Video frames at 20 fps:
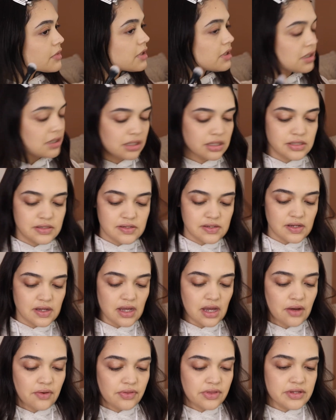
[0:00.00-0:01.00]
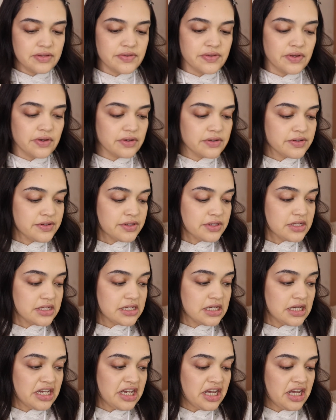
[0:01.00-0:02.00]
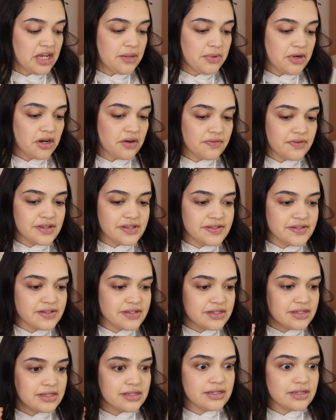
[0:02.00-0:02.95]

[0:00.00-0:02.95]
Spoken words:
And let's see how this looks. I'm nervous.